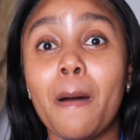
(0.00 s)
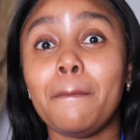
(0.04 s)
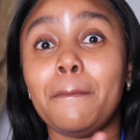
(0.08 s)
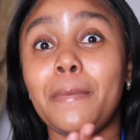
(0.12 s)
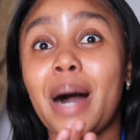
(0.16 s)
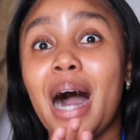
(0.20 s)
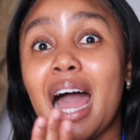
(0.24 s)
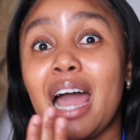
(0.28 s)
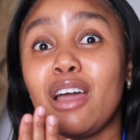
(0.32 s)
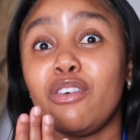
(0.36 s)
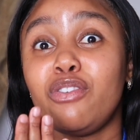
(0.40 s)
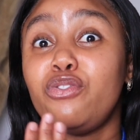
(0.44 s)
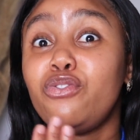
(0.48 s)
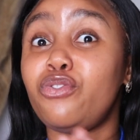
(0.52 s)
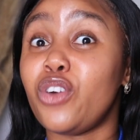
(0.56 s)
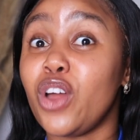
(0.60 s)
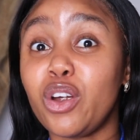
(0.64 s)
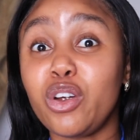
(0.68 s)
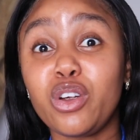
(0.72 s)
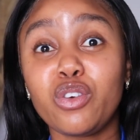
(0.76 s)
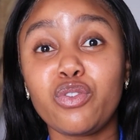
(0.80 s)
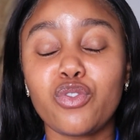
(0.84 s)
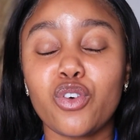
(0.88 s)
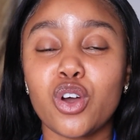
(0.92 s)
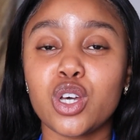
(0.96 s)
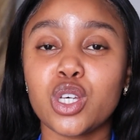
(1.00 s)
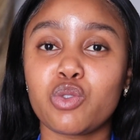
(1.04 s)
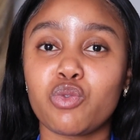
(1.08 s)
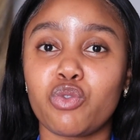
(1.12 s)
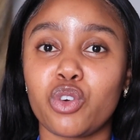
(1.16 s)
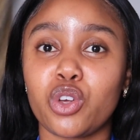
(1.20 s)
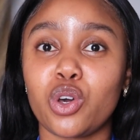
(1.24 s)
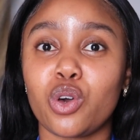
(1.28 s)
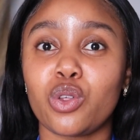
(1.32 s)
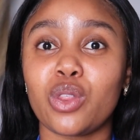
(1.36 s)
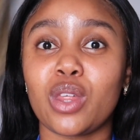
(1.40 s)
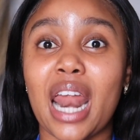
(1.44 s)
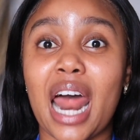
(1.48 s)
my very first
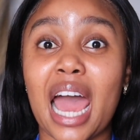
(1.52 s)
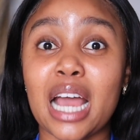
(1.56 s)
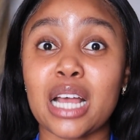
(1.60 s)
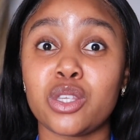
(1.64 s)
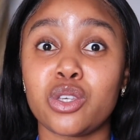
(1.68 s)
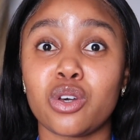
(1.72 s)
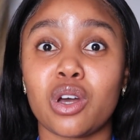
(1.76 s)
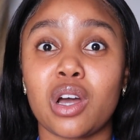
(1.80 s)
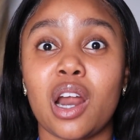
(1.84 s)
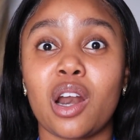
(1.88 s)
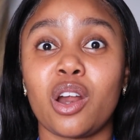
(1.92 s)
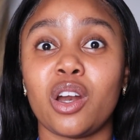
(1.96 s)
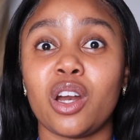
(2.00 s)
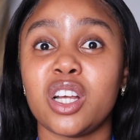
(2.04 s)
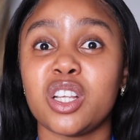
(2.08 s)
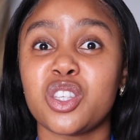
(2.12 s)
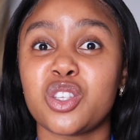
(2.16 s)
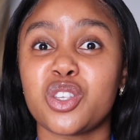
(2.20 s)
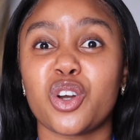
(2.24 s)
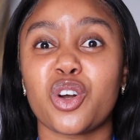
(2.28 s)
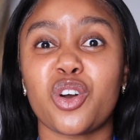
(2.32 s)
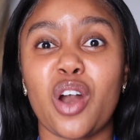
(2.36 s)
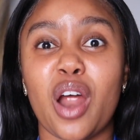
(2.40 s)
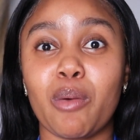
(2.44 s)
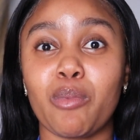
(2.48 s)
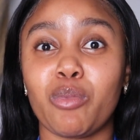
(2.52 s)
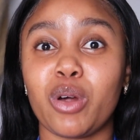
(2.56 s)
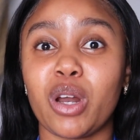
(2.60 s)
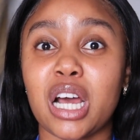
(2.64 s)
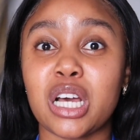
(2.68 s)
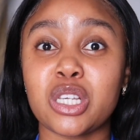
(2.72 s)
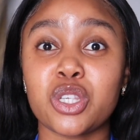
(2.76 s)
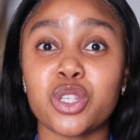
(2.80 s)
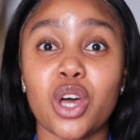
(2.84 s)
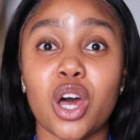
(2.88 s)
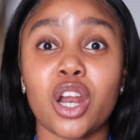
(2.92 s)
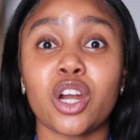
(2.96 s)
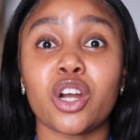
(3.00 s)
video that I took out on Instagram when I
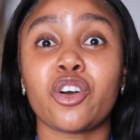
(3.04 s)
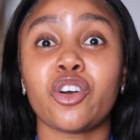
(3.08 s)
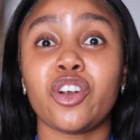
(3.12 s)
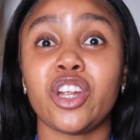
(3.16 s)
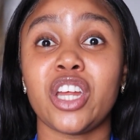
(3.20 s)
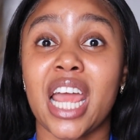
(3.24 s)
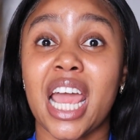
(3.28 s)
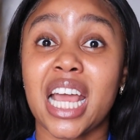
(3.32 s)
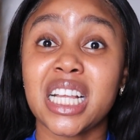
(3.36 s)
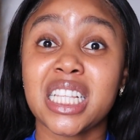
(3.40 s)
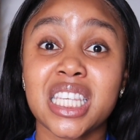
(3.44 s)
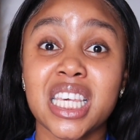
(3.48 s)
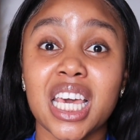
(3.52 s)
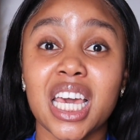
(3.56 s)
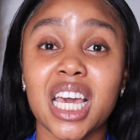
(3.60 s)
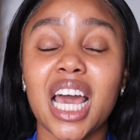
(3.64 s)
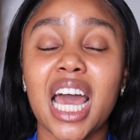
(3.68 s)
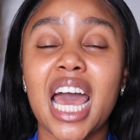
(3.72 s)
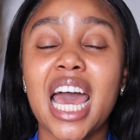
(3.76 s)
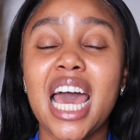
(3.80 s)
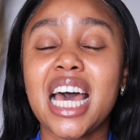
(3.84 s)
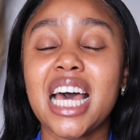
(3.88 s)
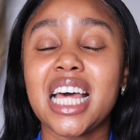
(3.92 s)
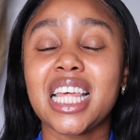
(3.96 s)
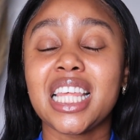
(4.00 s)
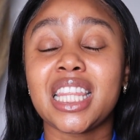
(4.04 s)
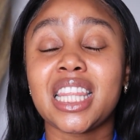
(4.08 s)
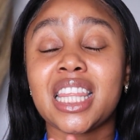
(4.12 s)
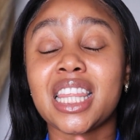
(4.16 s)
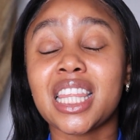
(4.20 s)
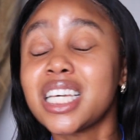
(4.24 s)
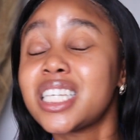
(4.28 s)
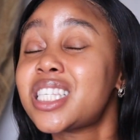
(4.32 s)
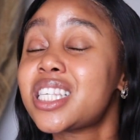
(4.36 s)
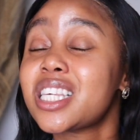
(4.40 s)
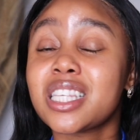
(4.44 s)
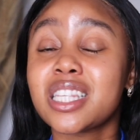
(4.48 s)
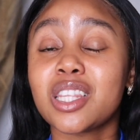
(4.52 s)
started creating,
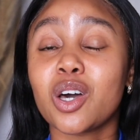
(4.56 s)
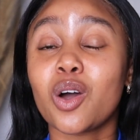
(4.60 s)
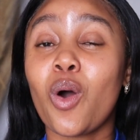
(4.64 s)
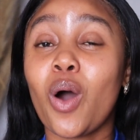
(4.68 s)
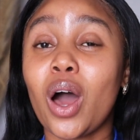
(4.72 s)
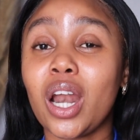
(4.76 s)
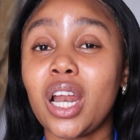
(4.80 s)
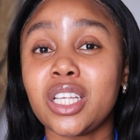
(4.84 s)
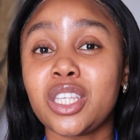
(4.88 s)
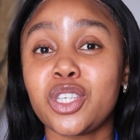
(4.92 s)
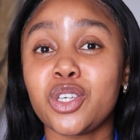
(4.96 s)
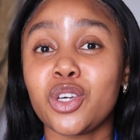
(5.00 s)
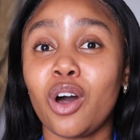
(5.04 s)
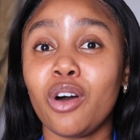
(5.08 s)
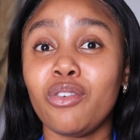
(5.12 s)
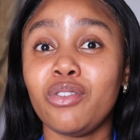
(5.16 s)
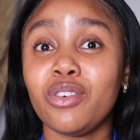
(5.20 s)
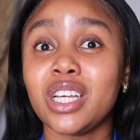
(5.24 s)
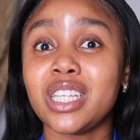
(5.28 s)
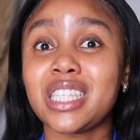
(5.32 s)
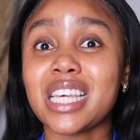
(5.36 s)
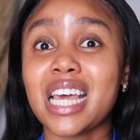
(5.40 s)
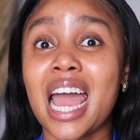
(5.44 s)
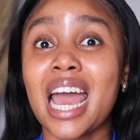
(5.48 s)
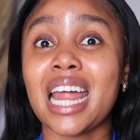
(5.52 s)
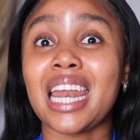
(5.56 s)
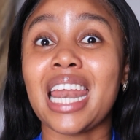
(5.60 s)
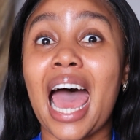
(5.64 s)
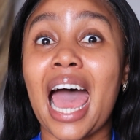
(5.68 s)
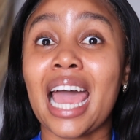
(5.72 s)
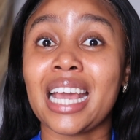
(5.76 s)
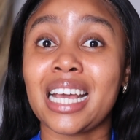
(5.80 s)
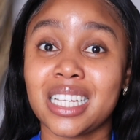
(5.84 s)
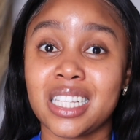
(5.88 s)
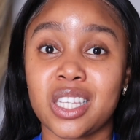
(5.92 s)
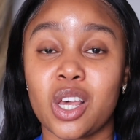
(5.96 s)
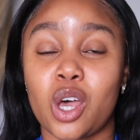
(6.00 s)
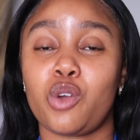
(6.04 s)
this is the quality of it, and I
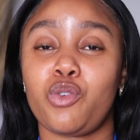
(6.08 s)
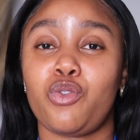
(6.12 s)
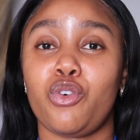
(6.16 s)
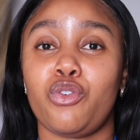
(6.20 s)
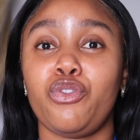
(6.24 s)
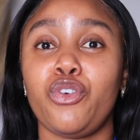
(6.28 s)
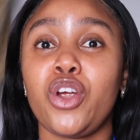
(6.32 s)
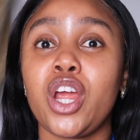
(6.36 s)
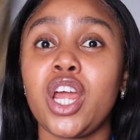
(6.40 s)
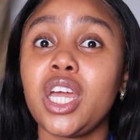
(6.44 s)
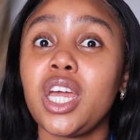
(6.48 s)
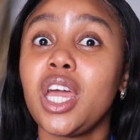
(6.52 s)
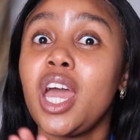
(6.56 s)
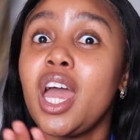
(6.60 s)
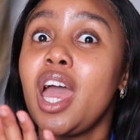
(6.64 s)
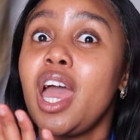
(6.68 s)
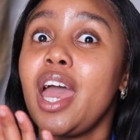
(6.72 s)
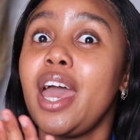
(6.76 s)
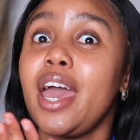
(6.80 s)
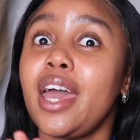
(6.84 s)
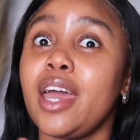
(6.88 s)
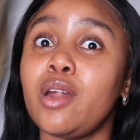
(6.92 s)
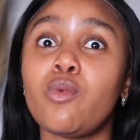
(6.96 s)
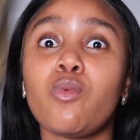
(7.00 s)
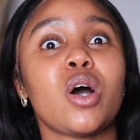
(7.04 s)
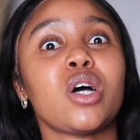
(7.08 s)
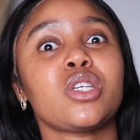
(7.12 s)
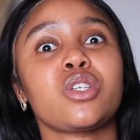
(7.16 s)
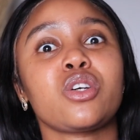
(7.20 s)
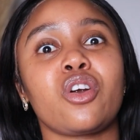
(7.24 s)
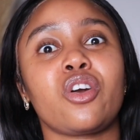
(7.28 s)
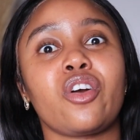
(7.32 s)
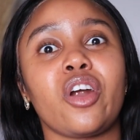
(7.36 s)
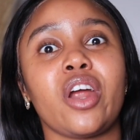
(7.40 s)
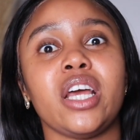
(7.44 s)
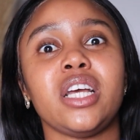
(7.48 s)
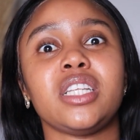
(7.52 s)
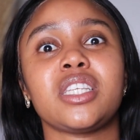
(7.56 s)
can tell you for free, it wasn't
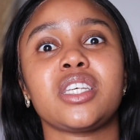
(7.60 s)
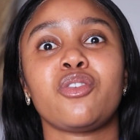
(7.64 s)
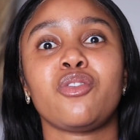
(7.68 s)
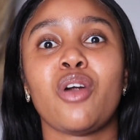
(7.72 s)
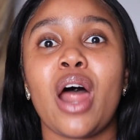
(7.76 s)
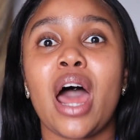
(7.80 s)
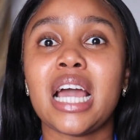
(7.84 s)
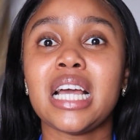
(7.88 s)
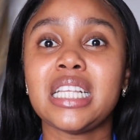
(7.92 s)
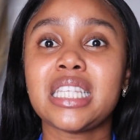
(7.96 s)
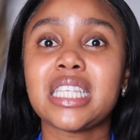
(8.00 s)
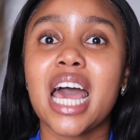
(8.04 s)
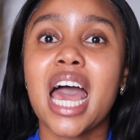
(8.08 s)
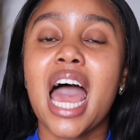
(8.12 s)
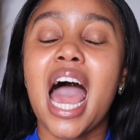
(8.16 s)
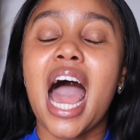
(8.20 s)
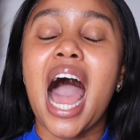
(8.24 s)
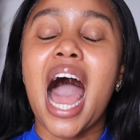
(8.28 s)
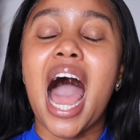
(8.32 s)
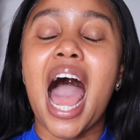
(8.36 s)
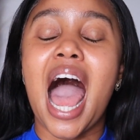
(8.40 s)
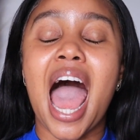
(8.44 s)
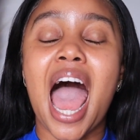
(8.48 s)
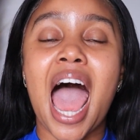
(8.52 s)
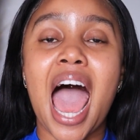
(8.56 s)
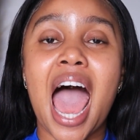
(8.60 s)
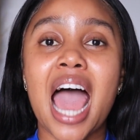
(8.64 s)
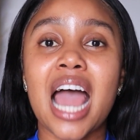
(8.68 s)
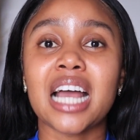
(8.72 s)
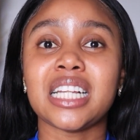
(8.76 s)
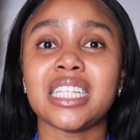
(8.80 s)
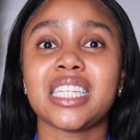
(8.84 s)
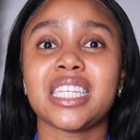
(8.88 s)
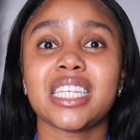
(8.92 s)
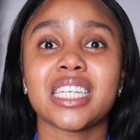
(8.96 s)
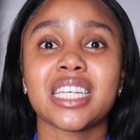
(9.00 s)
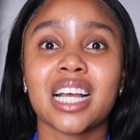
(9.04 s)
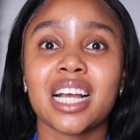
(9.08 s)
great, right?
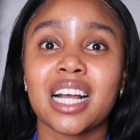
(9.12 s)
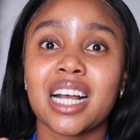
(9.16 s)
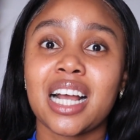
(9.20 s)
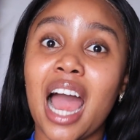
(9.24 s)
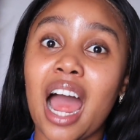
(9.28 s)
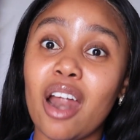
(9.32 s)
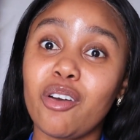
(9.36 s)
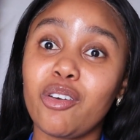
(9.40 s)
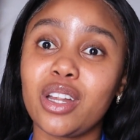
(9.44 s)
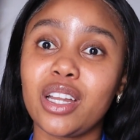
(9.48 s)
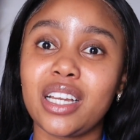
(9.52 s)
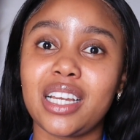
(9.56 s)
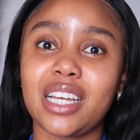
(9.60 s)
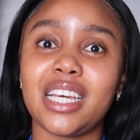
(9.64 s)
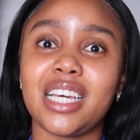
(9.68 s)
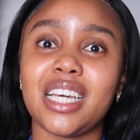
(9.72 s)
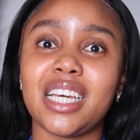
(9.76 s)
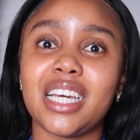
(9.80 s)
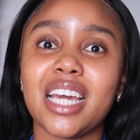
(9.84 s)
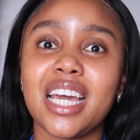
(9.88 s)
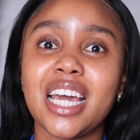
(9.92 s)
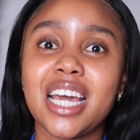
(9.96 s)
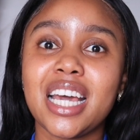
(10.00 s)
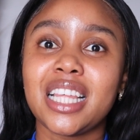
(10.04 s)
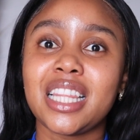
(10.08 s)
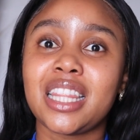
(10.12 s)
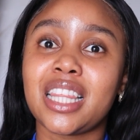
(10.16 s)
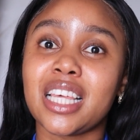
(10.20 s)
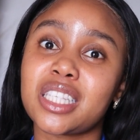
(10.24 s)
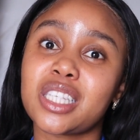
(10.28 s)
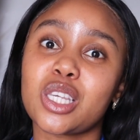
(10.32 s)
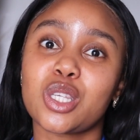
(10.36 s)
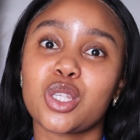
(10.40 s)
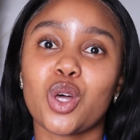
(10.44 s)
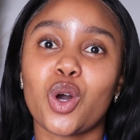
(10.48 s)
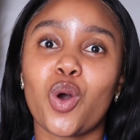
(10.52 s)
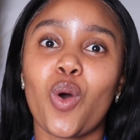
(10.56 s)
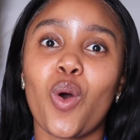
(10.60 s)
And currently, this
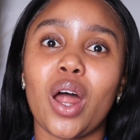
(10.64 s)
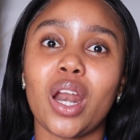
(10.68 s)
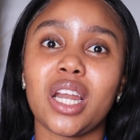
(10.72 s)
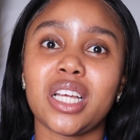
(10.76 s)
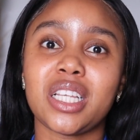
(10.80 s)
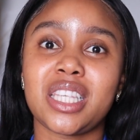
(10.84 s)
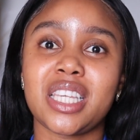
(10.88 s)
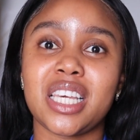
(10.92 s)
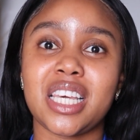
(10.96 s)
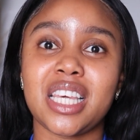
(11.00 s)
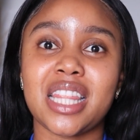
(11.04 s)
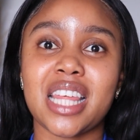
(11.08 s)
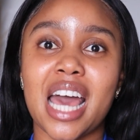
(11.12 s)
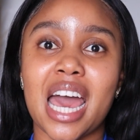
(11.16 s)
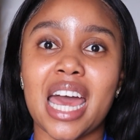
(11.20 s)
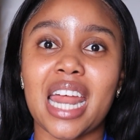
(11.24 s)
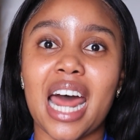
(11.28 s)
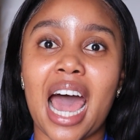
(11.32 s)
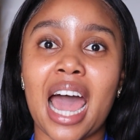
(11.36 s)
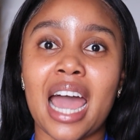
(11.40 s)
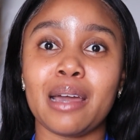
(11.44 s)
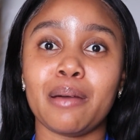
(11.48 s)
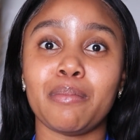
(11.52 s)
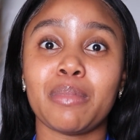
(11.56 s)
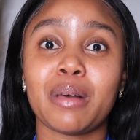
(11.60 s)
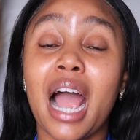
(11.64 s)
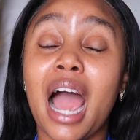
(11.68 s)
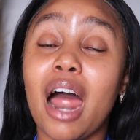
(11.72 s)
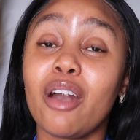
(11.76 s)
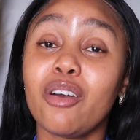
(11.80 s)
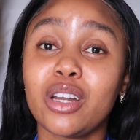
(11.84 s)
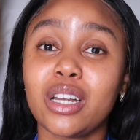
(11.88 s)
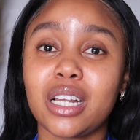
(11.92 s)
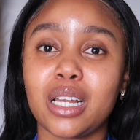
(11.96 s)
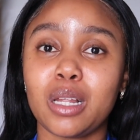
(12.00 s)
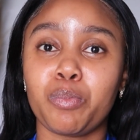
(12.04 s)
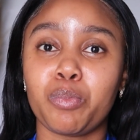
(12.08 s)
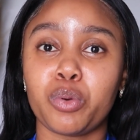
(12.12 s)
is the quality that I am
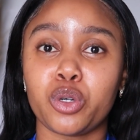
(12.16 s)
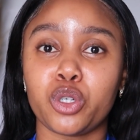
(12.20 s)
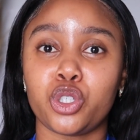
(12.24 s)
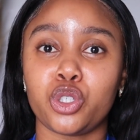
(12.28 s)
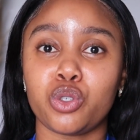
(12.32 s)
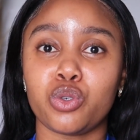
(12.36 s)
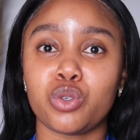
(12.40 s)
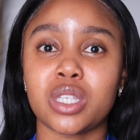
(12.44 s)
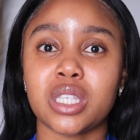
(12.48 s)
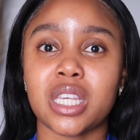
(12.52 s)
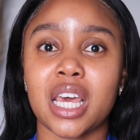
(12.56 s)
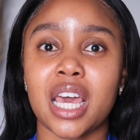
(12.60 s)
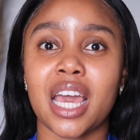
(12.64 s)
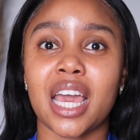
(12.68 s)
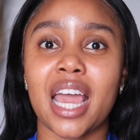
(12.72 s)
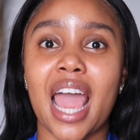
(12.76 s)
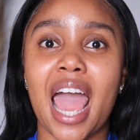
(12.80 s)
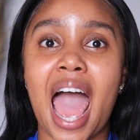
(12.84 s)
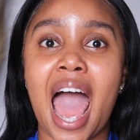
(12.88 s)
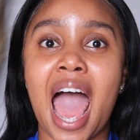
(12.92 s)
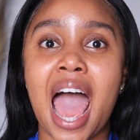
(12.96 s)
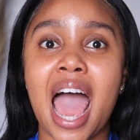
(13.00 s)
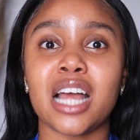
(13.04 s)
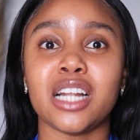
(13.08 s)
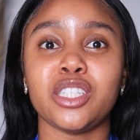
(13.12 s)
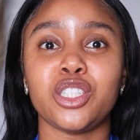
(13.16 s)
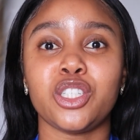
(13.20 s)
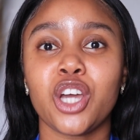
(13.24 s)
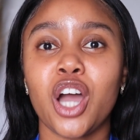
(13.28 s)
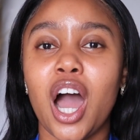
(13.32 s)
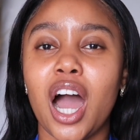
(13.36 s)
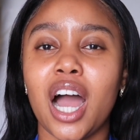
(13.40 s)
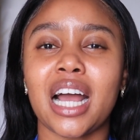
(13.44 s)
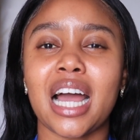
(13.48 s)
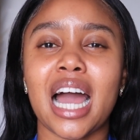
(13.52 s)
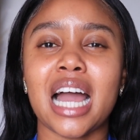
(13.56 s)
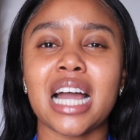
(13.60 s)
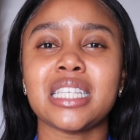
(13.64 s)
currently producing, and yeah,
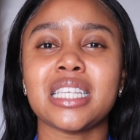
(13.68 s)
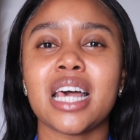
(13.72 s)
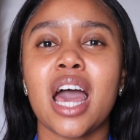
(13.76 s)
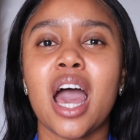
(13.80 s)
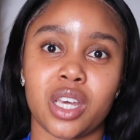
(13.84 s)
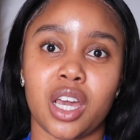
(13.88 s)
guys.